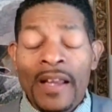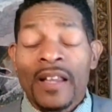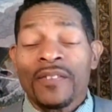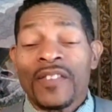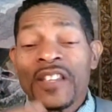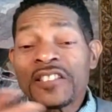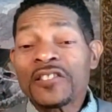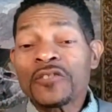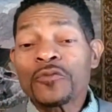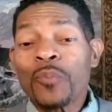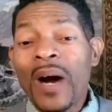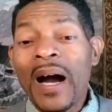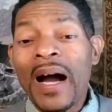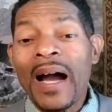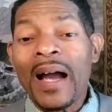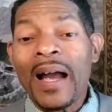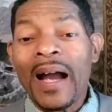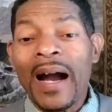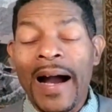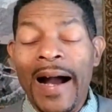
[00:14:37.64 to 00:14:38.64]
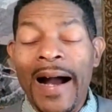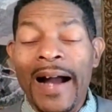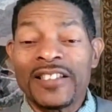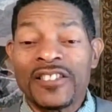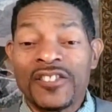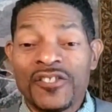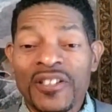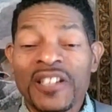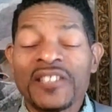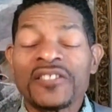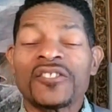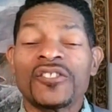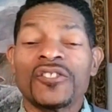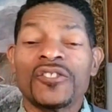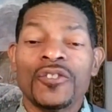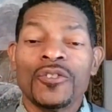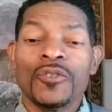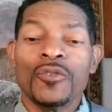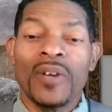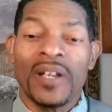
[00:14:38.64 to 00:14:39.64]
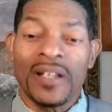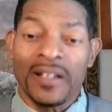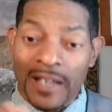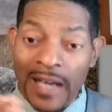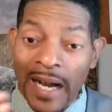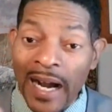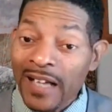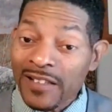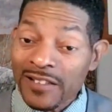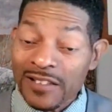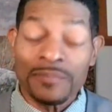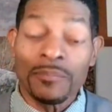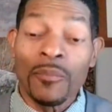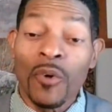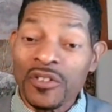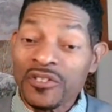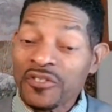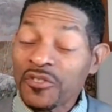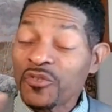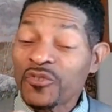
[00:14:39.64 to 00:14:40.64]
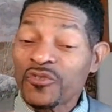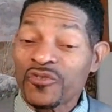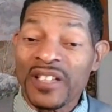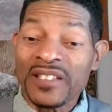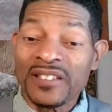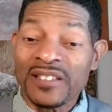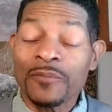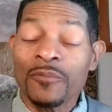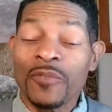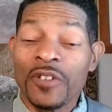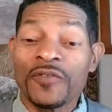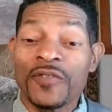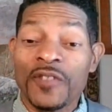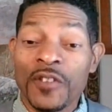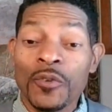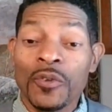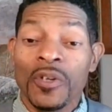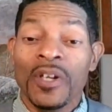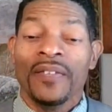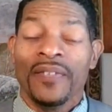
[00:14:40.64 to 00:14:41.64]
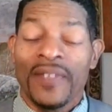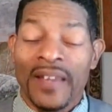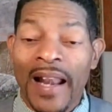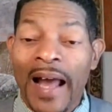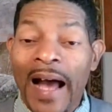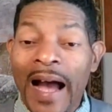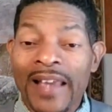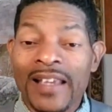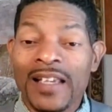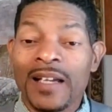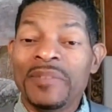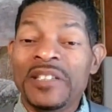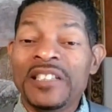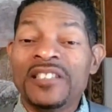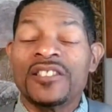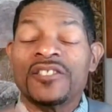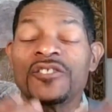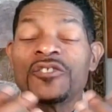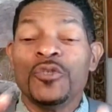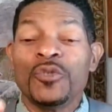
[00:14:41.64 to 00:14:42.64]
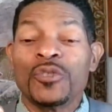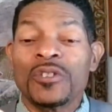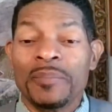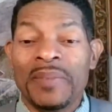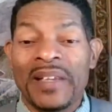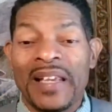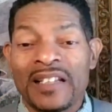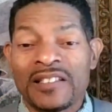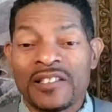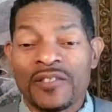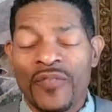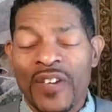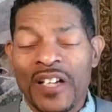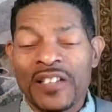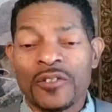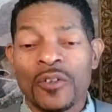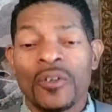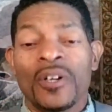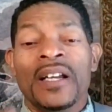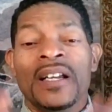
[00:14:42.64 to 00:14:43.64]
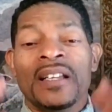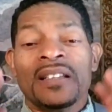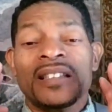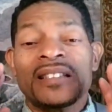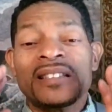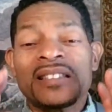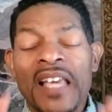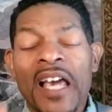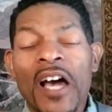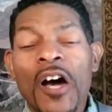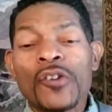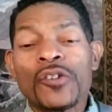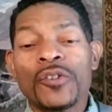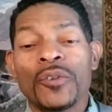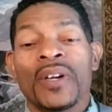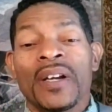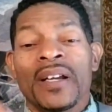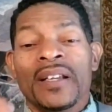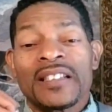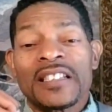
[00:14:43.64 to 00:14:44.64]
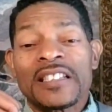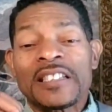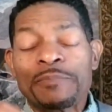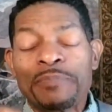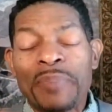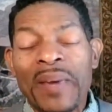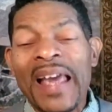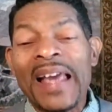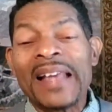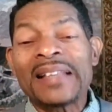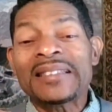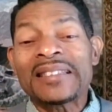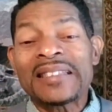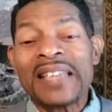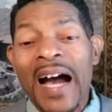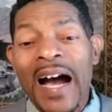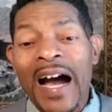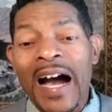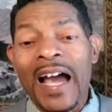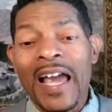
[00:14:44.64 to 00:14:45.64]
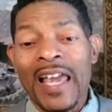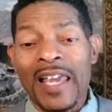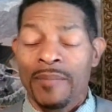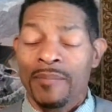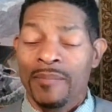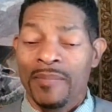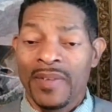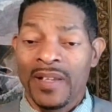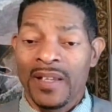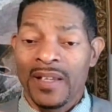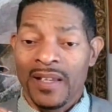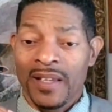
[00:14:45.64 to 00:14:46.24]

This is why I stress to you, and God is more so stressing with you than I am. He just using me as a vessel to tell you to spend time